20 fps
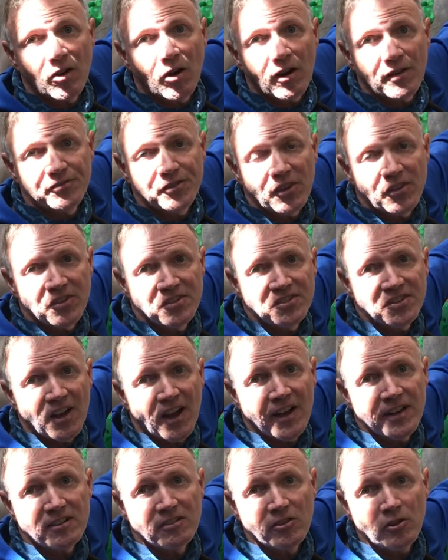off to the
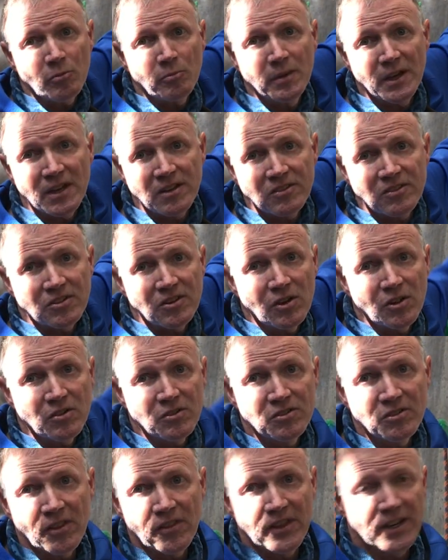side a little bit so
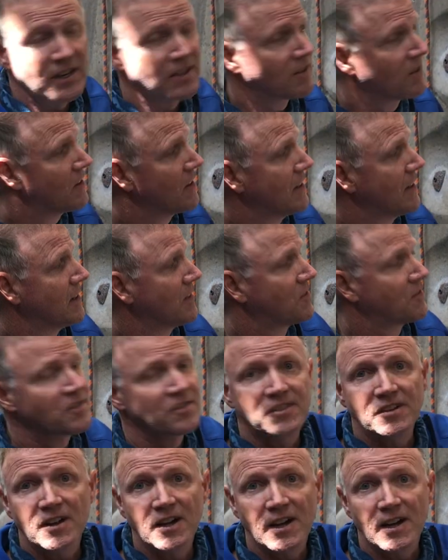that it's
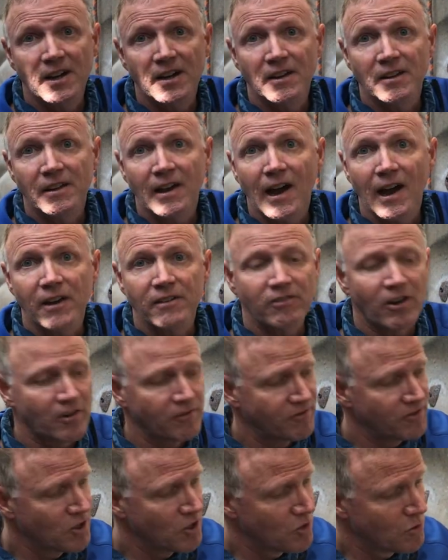out of our
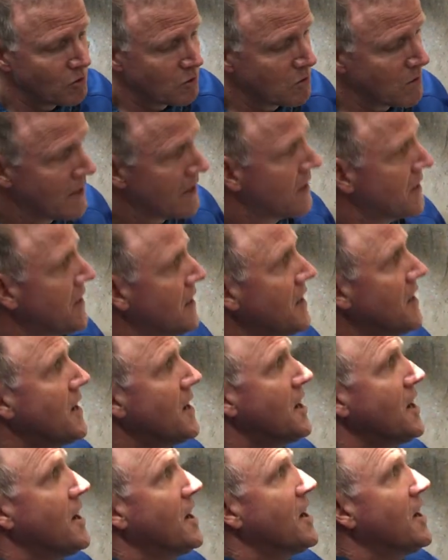view.
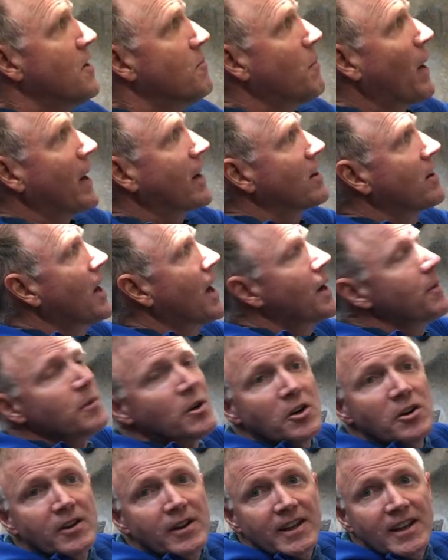My
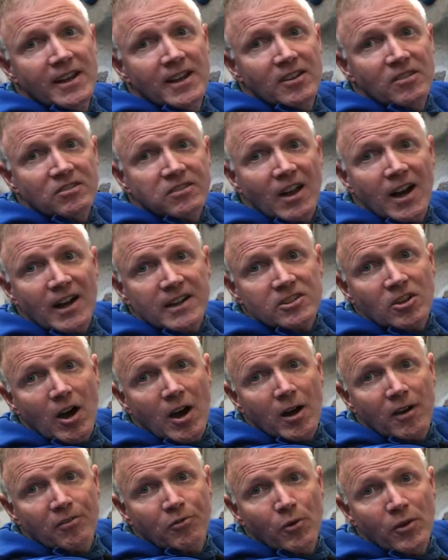climber is locked
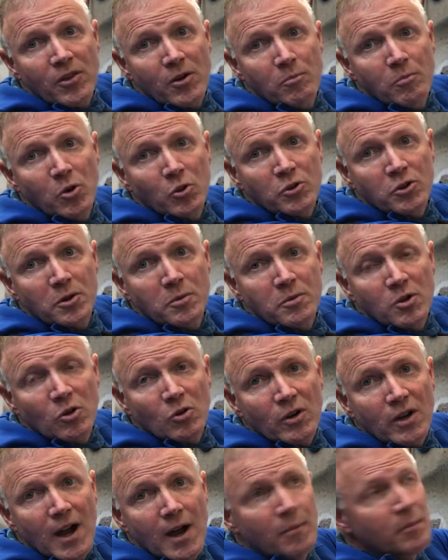off with a Munter
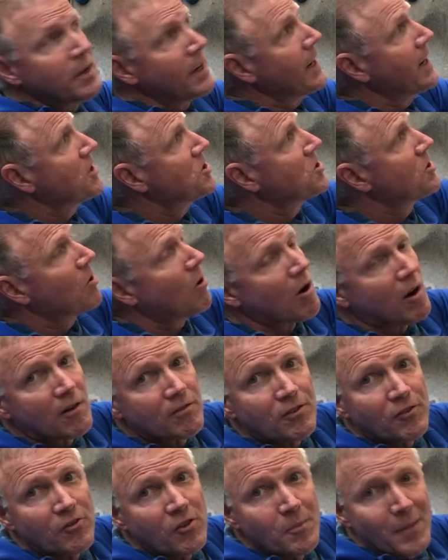mule combination
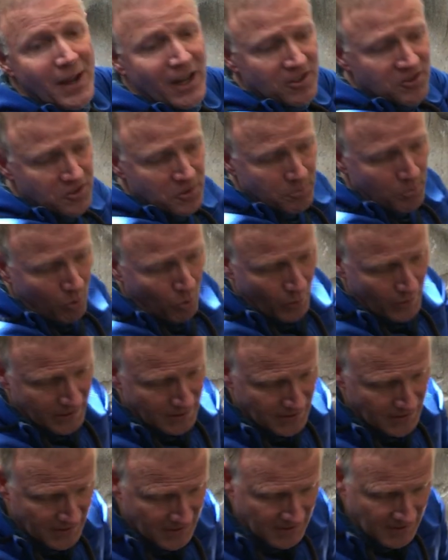off of the master point,
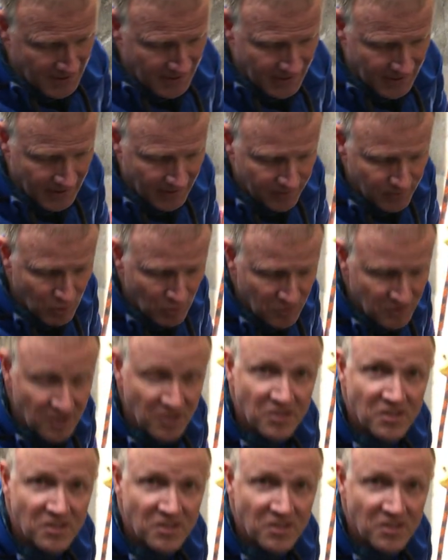and I've used a